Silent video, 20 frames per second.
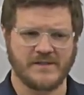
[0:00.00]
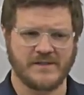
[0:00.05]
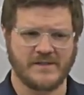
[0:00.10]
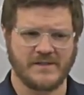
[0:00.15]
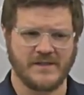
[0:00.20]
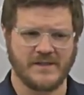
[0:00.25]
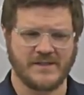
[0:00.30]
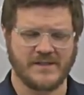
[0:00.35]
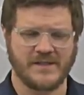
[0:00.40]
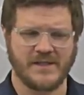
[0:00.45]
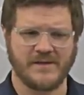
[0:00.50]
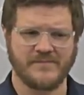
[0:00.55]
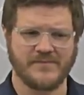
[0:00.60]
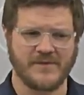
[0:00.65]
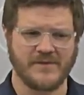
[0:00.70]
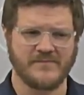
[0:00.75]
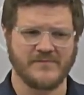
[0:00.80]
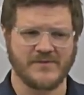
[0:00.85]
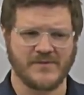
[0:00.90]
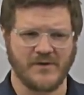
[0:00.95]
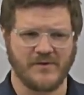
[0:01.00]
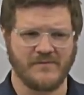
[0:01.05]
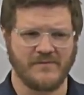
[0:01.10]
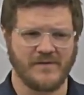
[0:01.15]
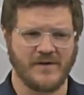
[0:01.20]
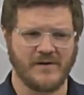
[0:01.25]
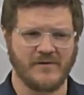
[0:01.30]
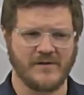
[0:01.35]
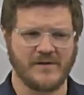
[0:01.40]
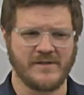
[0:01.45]
the symptoms are
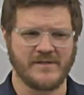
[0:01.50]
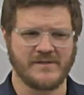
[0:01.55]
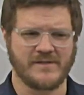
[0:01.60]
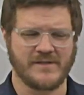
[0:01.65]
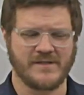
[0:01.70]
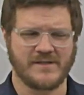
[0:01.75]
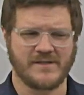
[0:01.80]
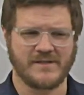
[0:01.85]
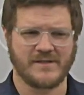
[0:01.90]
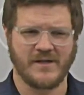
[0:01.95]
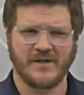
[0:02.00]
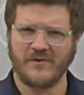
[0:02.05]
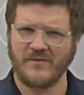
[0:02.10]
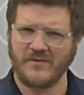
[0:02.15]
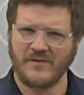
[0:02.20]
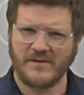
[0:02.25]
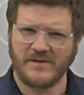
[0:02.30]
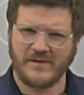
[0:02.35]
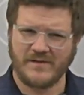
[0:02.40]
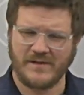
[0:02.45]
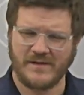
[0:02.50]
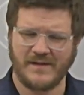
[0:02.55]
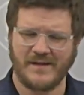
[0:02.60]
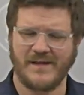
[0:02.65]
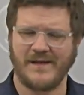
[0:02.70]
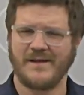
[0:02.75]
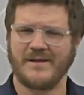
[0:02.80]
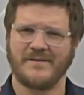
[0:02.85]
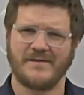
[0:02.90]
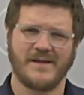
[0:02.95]
very subtle,
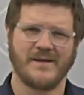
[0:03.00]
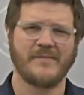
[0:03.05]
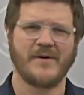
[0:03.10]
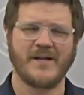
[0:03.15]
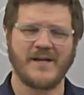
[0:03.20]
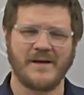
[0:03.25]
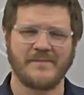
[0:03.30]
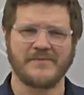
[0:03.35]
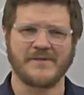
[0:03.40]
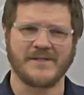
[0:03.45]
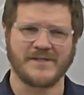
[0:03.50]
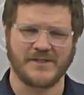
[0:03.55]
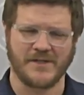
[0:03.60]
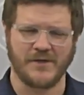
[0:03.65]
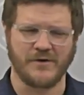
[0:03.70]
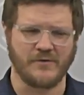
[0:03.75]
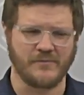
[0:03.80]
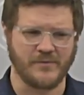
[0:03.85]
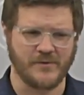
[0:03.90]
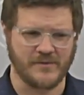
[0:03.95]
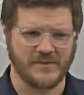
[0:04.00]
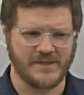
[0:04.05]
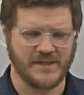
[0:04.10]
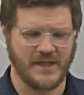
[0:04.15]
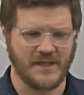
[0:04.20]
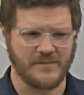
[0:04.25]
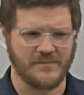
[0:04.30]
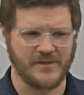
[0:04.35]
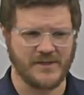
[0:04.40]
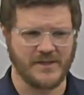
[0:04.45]
and they might not be subtle per
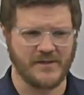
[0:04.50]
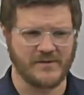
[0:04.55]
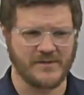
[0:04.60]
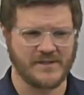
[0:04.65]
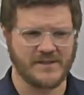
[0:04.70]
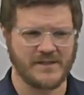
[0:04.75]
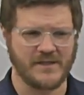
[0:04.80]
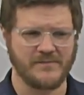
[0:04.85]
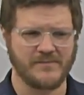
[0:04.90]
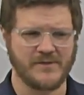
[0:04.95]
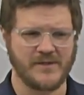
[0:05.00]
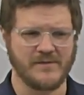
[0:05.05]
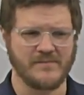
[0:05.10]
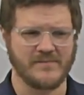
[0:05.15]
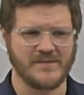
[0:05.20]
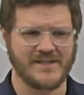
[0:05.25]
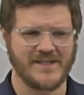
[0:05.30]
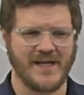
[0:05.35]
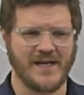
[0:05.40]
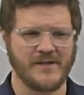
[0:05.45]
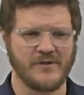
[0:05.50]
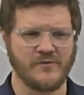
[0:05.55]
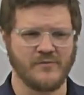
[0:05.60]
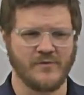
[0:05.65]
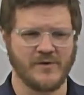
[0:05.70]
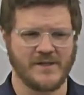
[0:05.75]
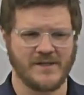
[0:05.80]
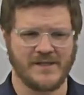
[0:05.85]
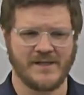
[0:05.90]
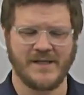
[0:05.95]
se, but they're symptoms that you
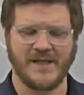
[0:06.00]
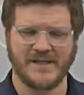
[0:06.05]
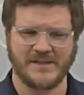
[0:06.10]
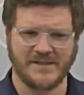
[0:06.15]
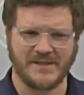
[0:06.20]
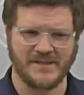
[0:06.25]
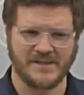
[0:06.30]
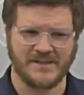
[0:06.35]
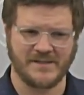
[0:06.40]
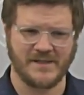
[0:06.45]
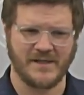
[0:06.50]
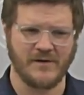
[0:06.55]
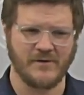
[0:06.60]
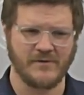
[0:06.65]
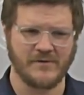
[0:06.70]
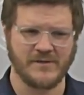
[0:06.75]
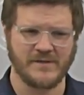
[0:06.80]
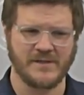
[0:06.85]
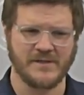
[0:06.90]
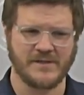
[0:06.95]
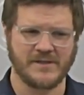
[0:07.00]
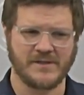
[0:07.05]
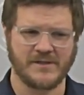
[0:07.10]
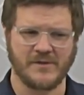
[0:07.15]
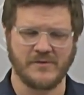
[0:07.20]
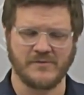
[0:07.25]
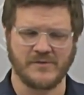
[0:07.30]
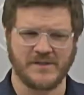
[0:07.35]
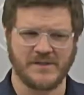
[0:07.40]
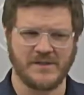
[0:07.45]
wouldn't necessarily
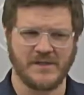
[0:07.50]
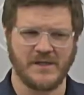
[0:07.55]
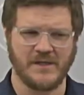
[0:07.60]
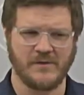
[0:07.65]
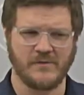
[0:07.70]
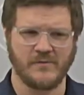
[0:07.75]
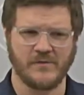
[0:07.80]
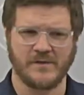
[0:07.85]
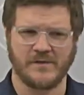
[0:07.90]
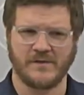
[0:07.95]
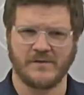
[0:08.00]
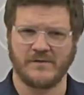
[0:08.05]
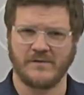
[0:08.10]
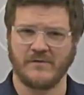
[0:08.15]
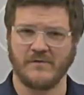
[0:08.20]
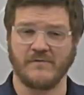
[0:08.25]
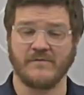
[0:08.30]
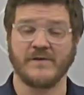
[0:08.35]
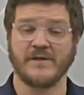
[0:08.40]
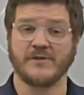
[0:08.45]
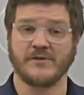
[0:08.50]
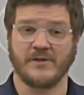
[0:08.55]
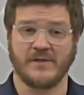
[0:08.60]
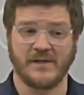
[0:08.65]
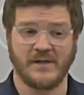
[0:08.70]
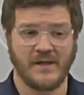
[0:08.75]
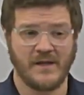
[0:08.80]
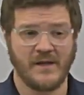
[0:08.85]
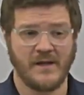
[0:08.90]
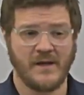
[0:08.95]
associate with your vision.
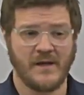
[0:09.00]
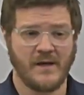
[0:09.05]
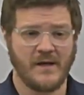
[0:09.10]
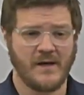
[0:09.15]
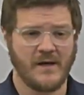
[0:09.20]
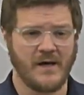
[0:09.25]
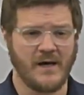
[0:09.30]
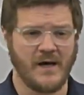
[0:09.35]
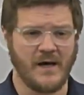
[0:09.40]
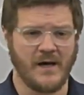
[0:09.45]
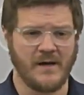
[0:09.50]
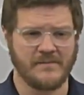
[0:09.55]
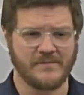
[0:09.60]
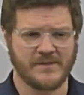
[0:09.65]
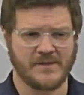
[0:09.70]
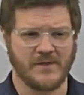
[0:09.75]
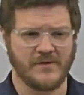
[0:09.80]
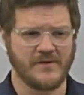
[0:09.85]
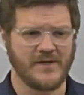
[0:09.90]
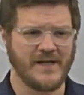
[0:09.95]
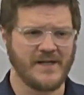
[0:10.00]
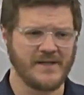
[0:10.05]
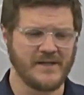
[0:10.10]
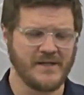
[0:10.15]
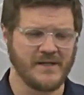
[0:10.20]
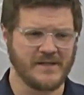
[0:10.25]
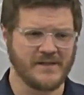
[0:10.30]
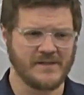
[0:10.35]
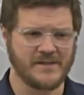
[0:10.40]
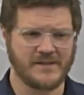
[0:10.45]
So
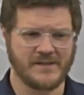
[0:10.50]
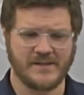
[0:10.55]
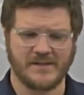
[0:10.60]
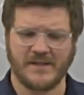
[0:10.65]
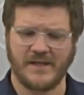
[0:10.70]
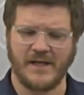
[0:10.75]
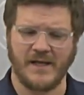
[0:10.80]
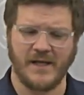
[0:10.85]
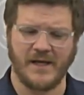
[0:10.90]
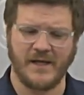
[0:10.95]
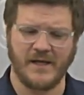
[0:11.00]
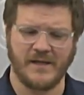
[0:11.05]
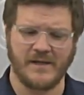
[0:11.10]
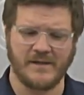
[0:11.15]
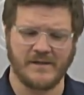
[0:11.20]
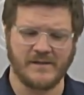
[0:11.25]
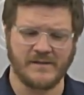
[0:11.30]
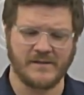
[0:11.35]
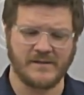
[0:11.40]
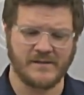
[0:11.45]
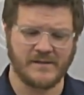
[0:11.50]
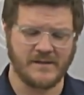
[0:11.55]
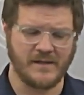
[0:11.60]
headaches and